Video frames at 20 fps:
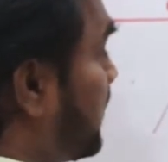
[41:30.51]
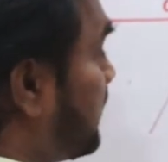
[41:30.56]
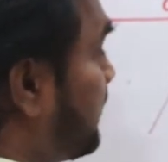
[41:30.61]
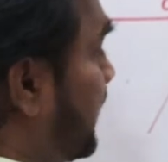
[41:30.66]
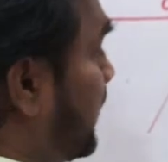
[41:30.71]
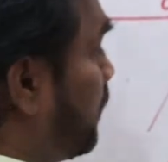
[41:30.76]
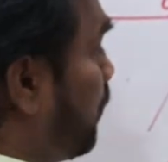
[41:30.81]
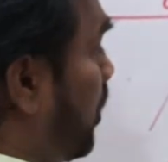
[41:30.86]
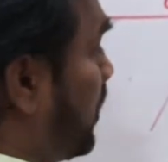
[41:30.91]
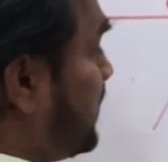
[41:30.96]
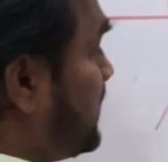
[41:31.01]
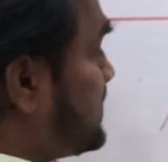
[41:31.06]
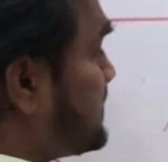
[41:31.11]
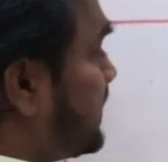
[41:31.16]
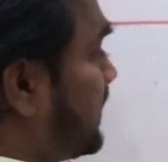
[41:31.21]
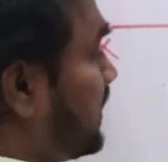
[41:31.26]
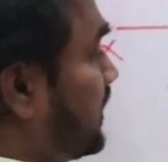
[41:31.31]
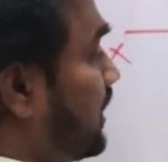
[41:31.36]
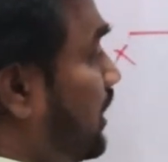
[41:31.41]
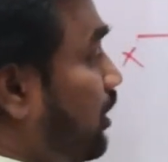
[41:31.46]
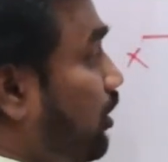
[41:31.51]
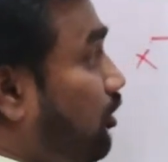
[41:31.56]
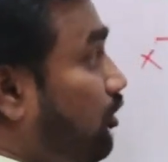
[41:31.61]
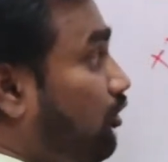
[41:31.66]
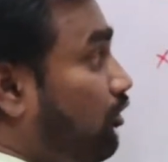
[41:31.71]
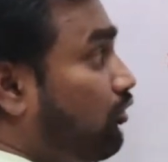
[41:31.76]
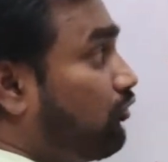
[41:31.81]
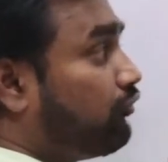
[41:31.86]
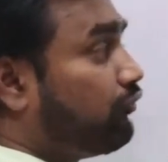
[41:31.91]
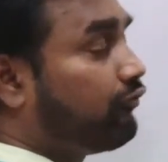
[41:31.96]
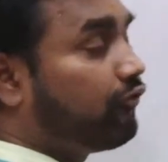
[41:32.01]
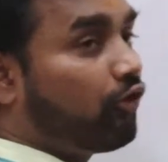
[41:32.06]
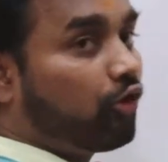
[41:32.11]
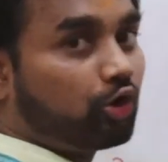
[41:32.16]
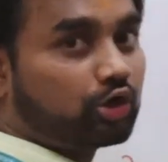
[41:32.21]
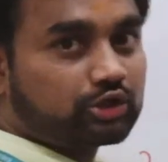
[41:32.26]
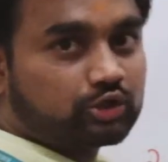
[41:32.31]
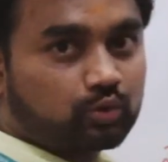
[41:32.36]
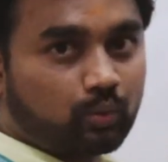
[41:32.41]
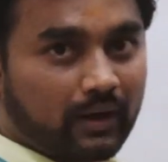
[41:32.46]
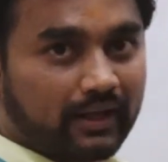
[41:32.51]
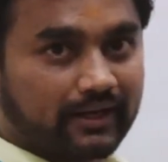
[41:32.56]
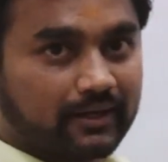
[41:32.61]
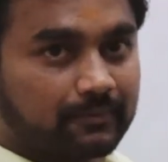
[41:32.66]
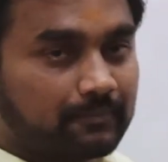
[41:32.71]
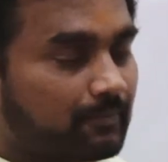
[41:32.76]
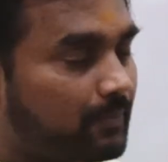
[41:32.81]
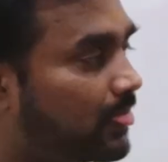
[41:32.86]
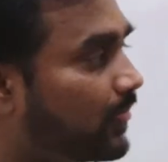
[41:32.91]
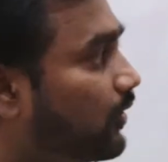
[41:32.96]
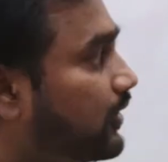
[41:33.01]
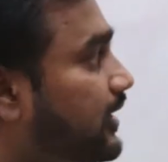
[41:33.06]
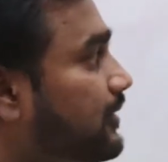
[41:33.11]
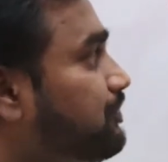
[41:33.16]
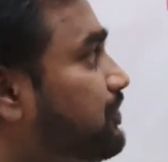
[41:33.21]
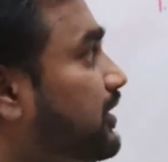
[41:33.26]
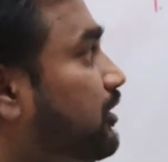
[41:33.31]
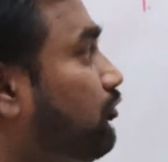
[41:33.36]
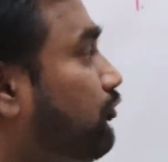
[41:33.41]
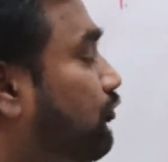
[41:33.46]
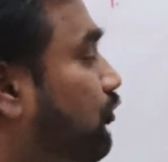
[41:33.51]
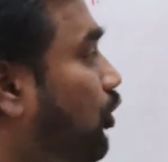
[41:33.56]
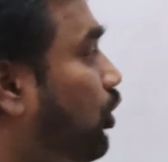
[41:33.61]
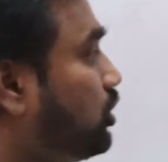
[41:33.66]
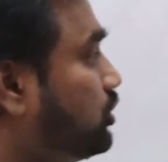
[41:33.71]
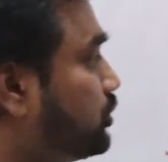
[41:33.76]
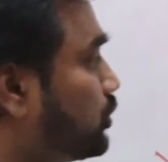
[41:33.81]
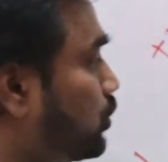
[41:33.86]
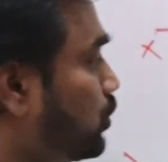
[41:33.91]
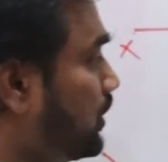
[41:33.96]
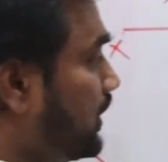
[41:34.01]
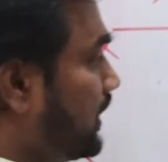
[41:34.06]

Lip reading: Then what is the fourth one? Okay, fourth rule